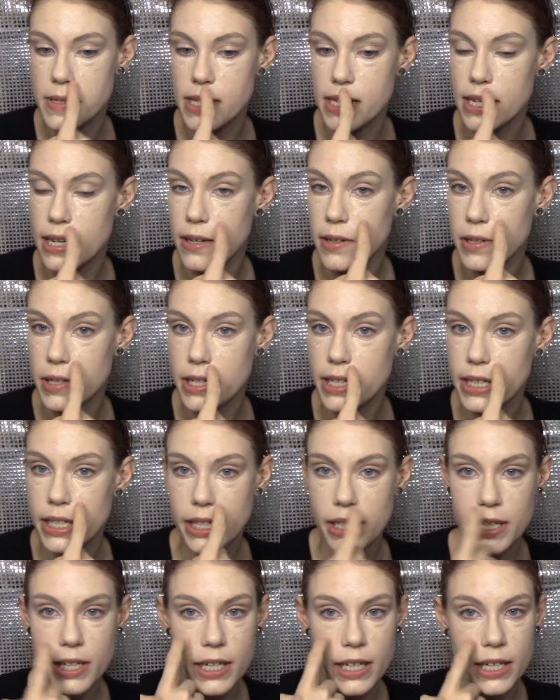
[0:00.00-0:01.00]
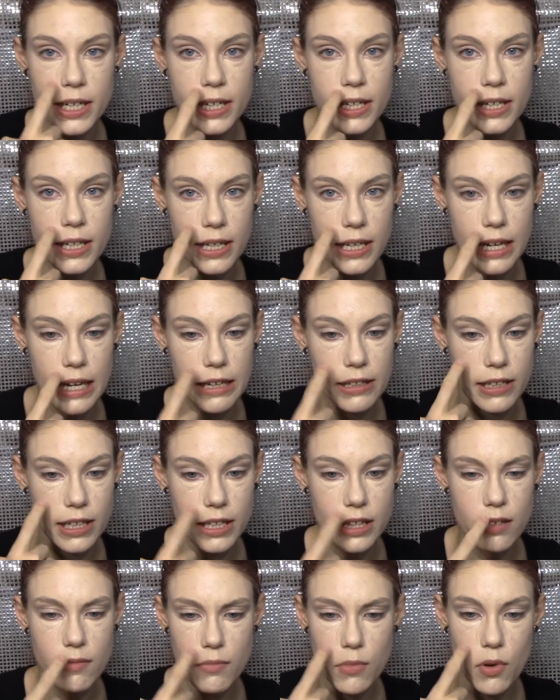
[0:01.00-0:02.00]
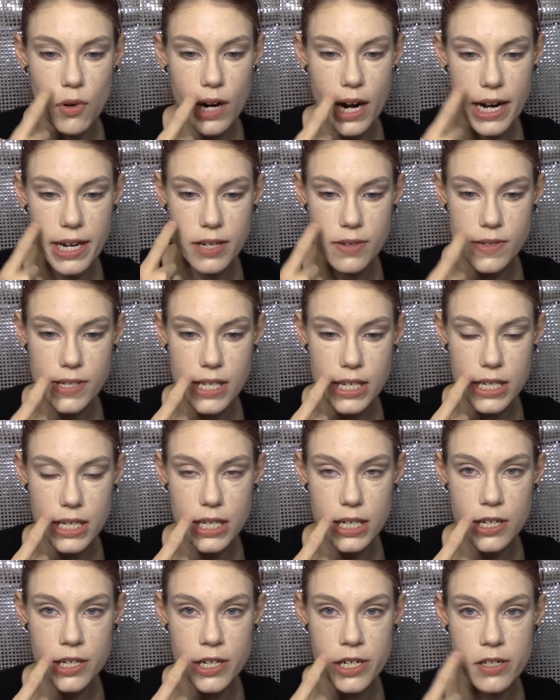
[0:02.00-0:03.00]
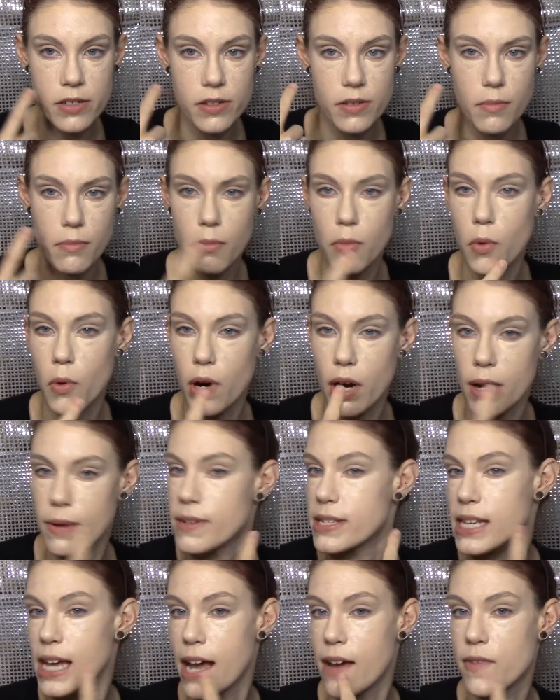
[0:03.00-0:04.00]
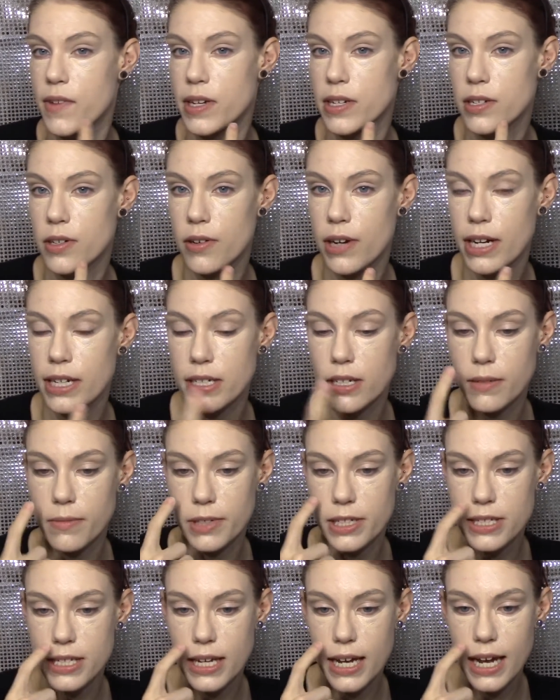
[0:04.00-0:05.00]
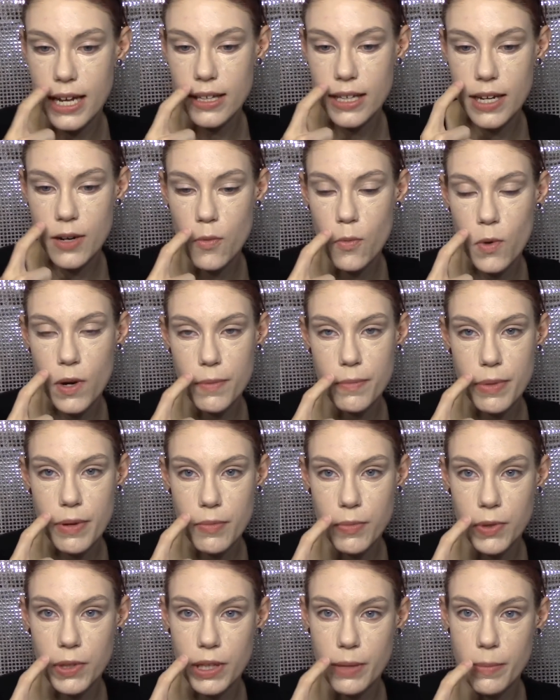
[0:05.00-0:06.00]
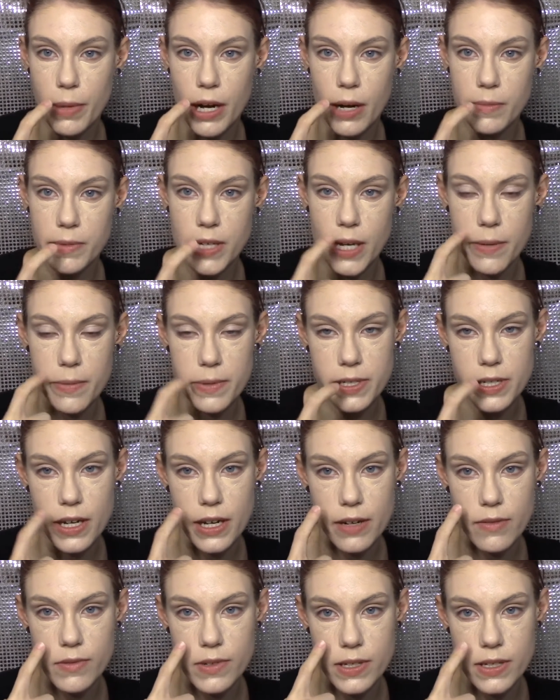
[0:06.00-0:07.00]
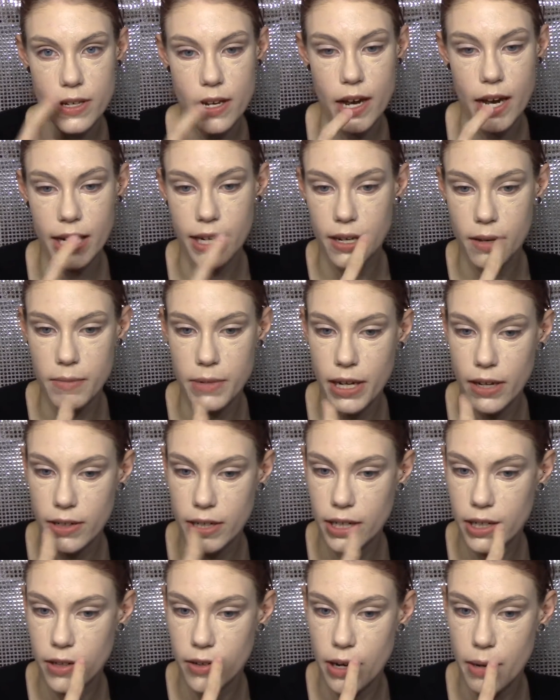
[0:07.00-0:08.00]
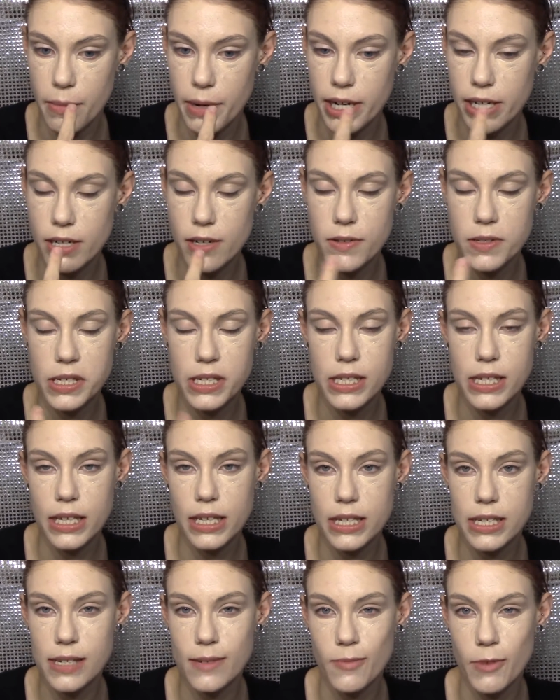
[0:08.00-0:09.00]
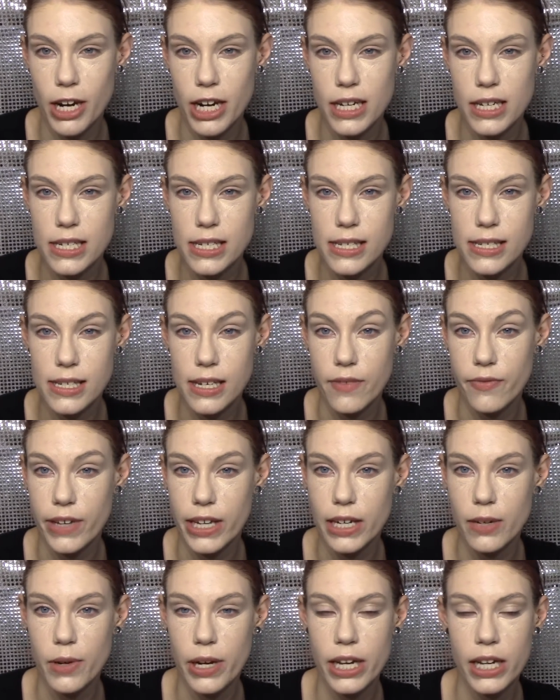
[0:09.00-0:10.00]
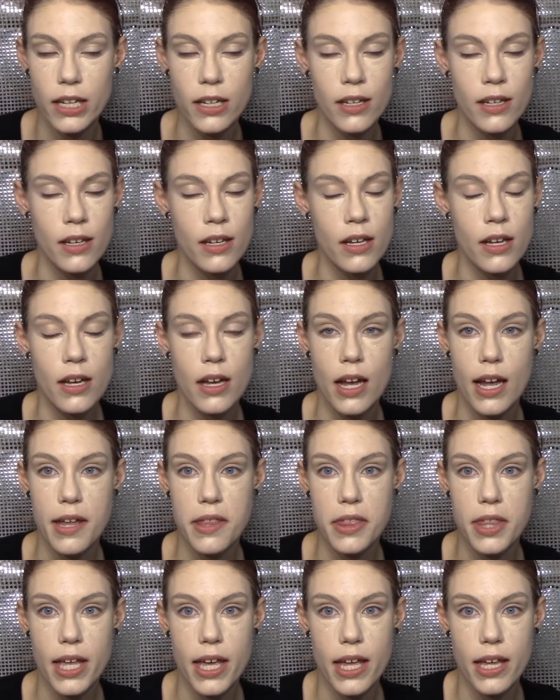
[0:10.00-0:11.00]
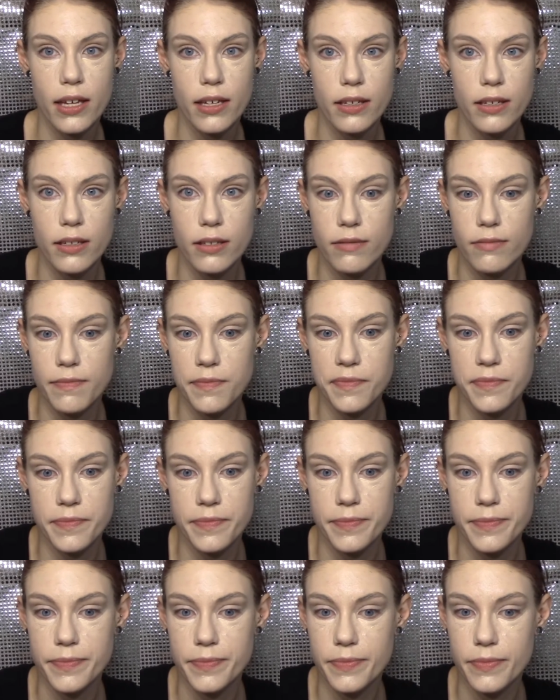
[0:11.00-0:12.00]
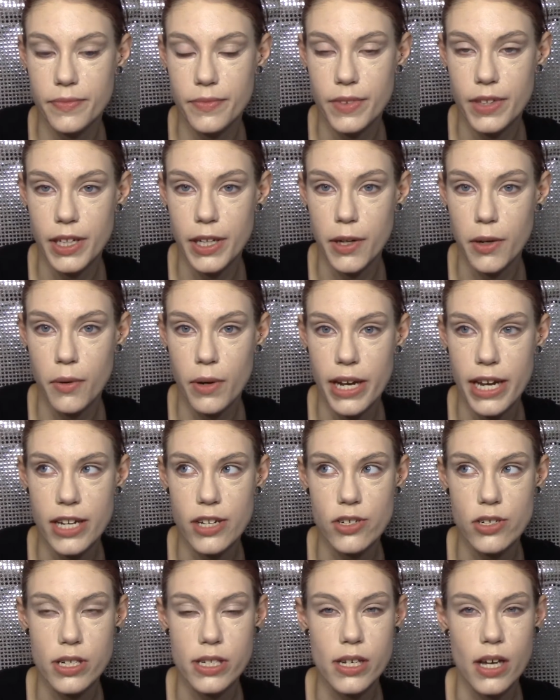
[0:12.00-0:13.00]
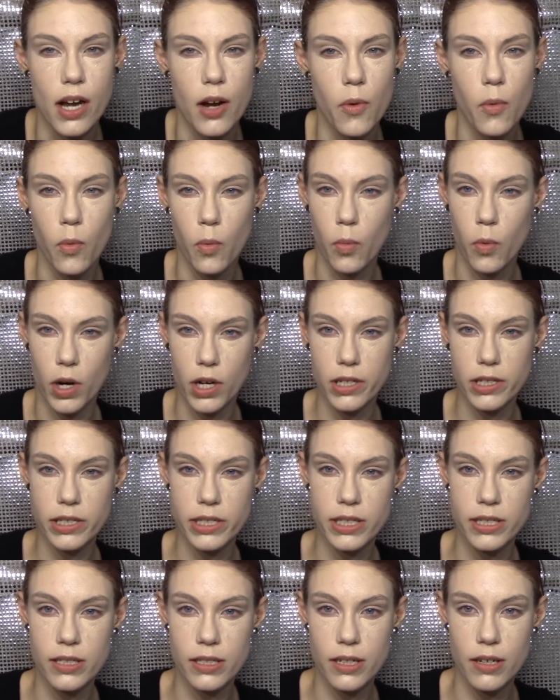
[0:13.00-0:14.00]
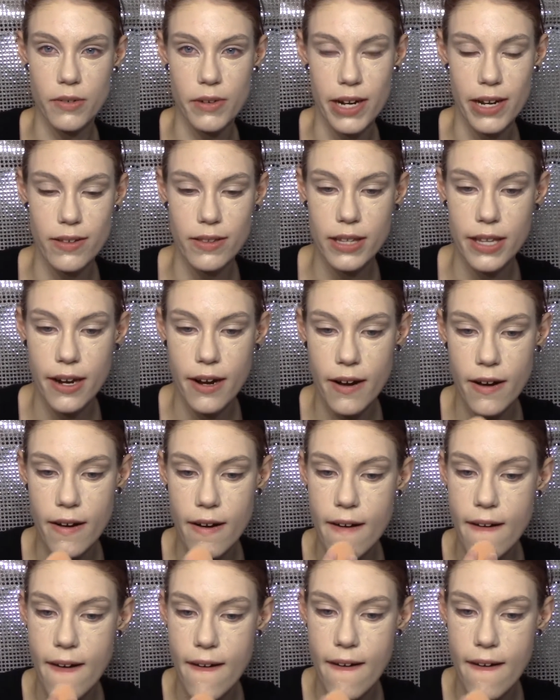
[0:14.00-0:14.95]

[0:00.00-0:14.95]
it under here, and like the more I used it here, the more I was having to correct here because I had like one pimple that popped up. So I come down here around my nose because I get some redness and stuff anyway, and then it just got worse around there.